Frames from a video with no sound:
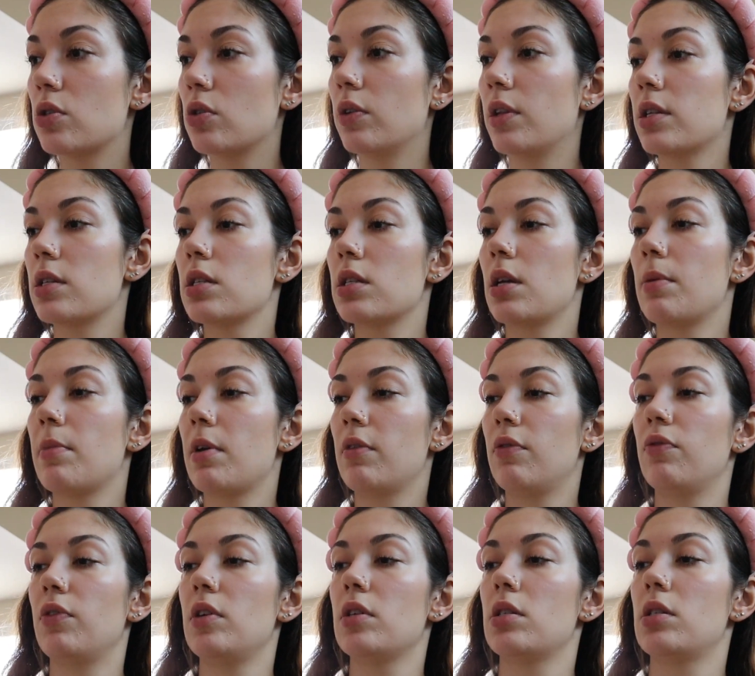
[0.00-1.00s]
So let's set my
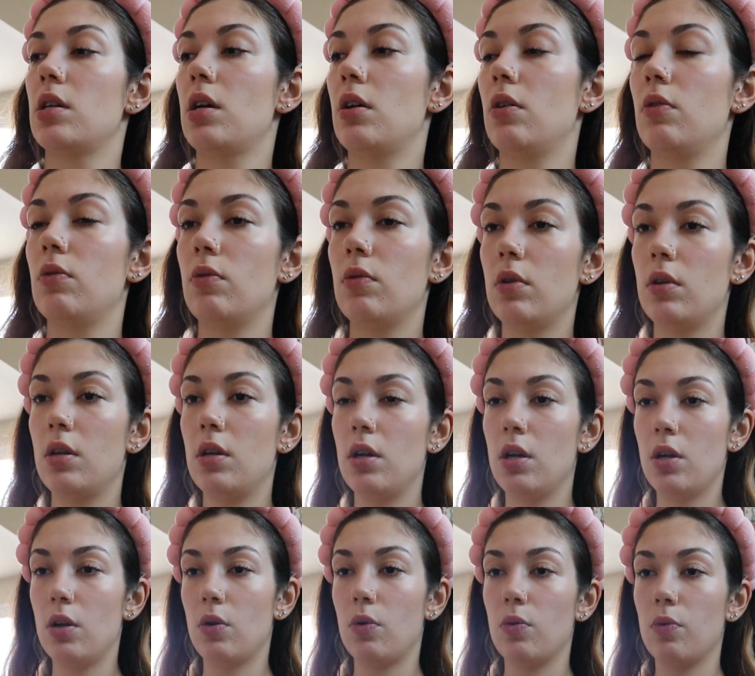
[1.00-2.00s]
face now
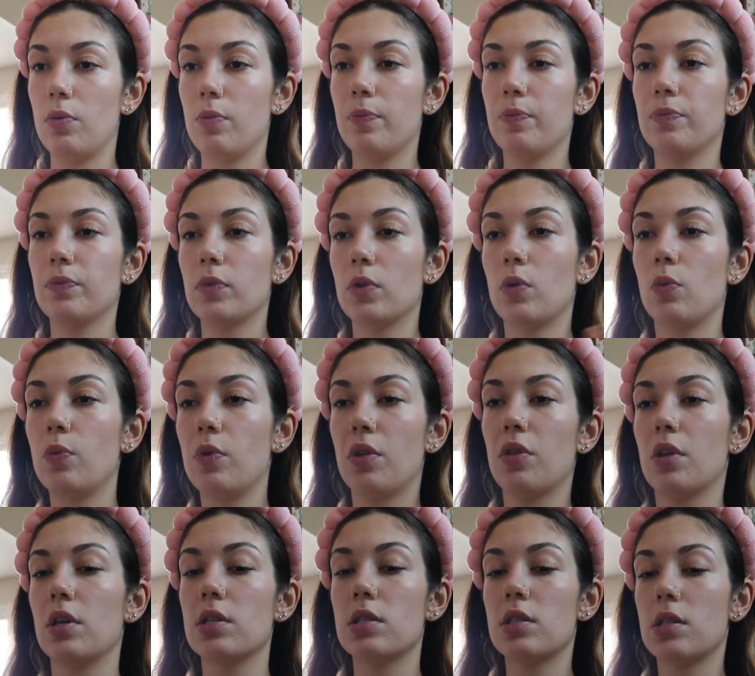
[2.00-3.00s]

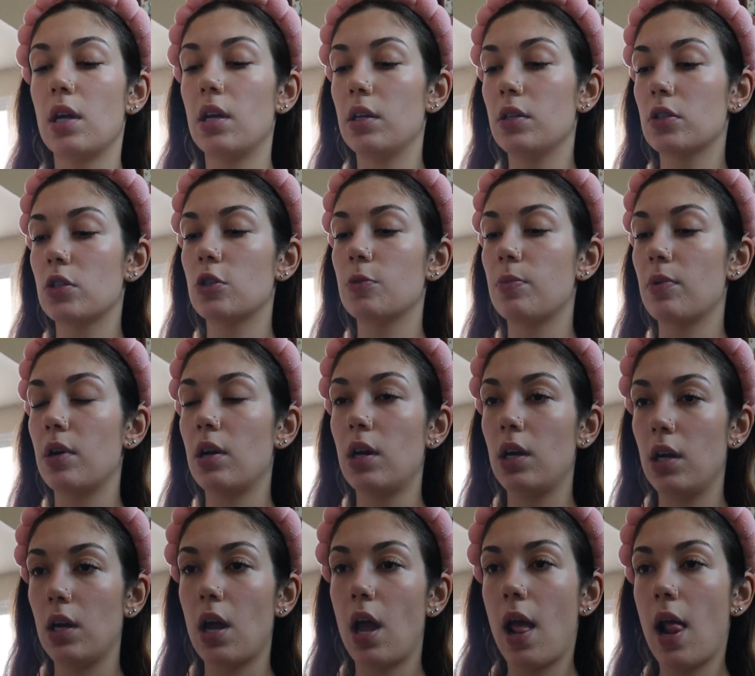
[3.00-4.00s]
with a setting
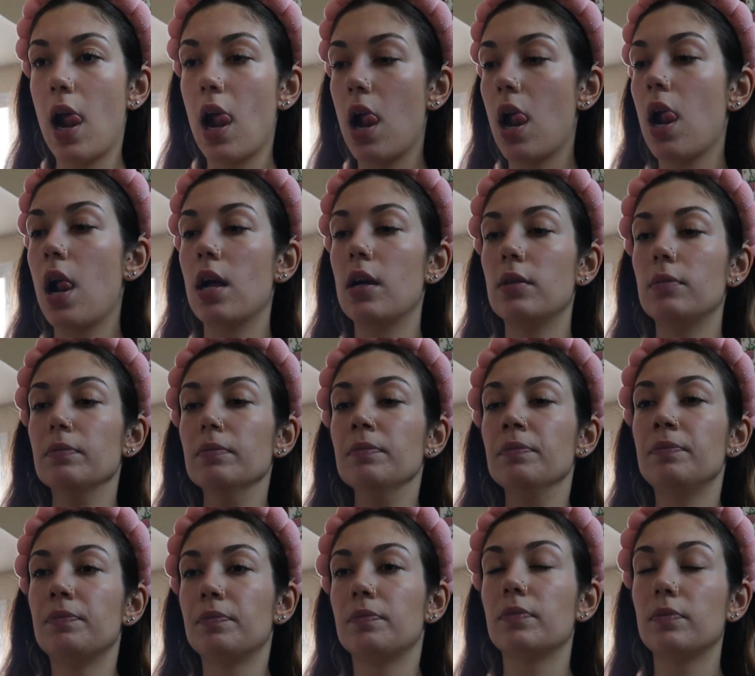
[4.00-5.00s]
spray
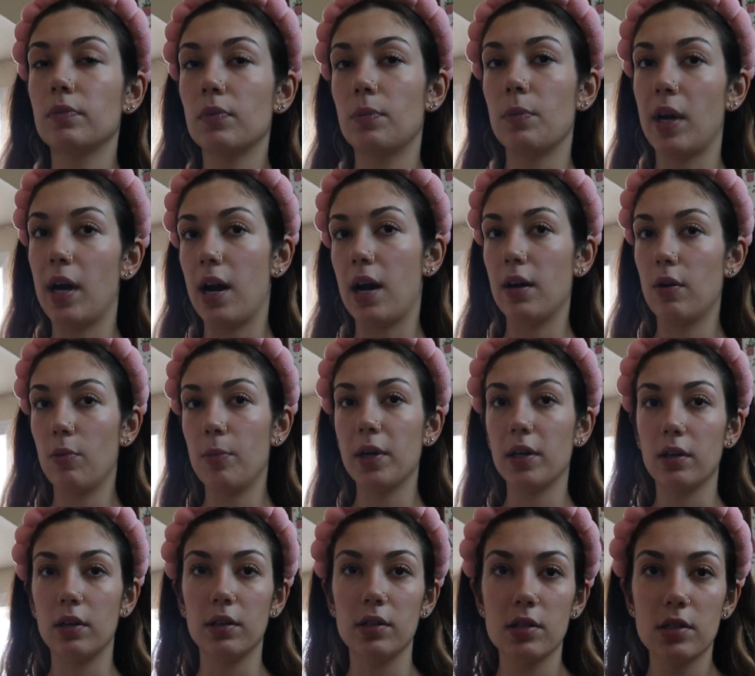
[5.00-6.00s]
my oh
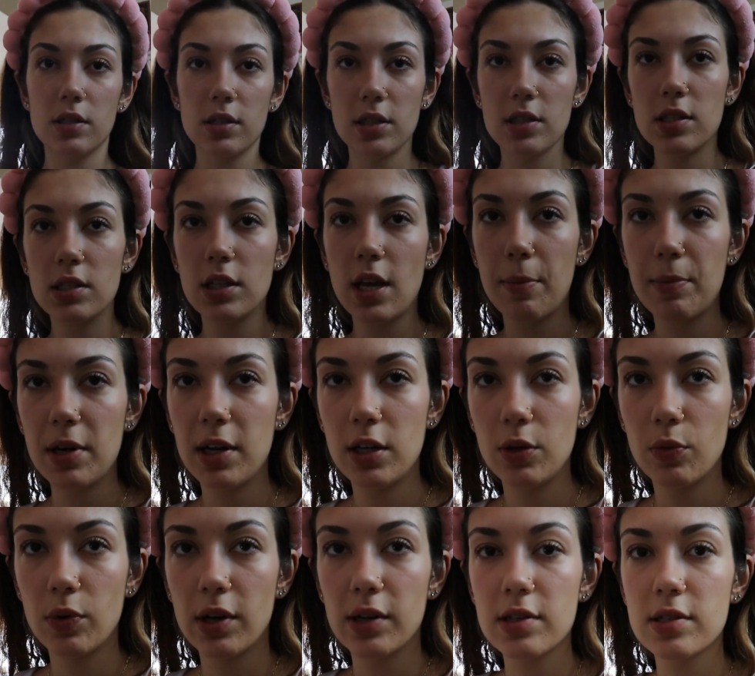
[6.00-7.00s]
my goodness does this happen to
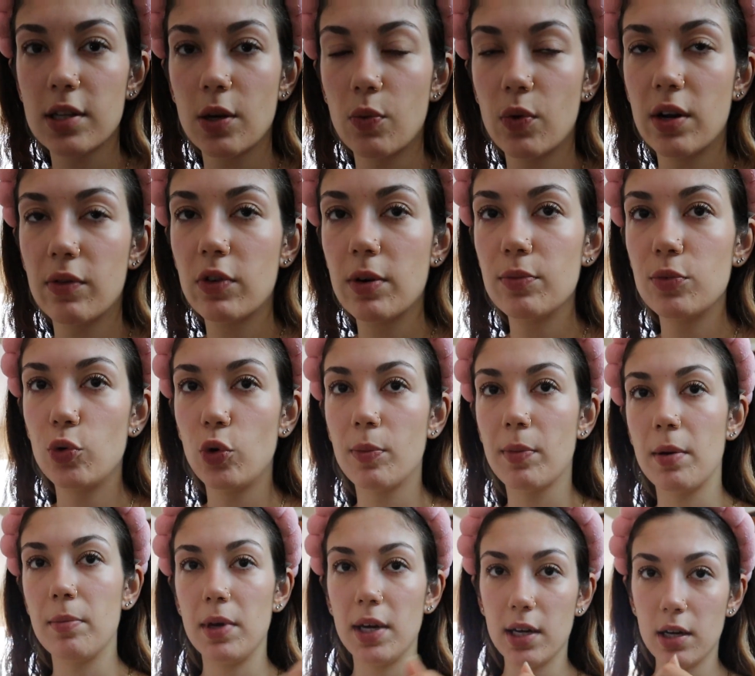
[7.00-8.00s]
anyone else like whenever i'm
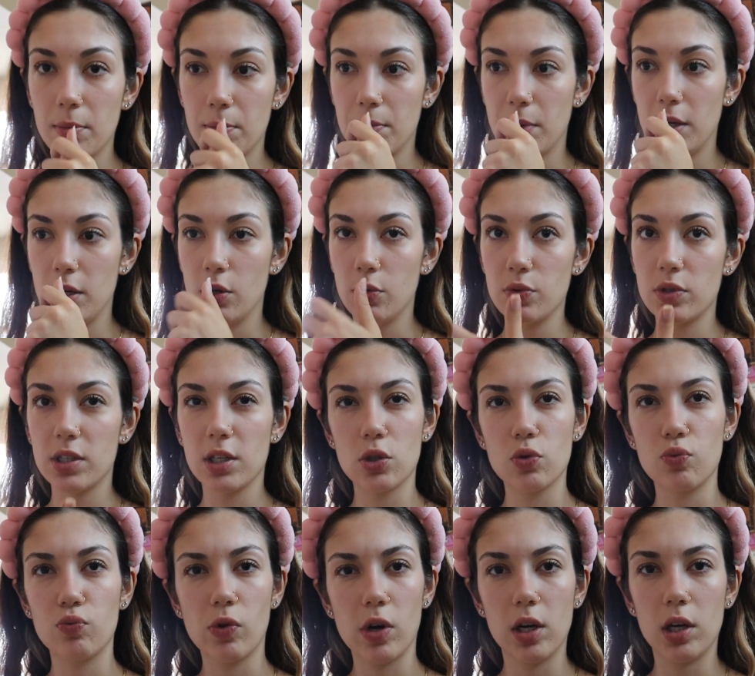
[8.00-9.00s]
doing my makeup my nose
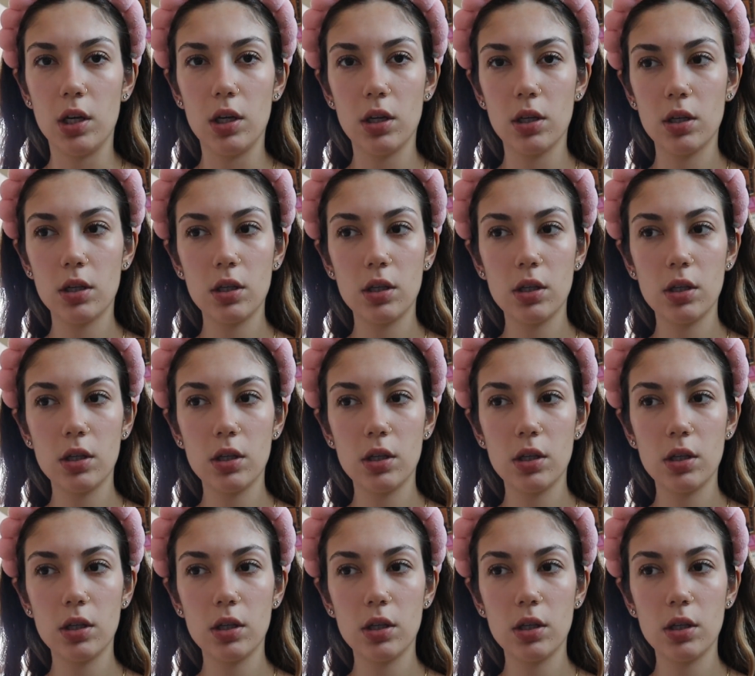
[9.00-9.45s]
gets runny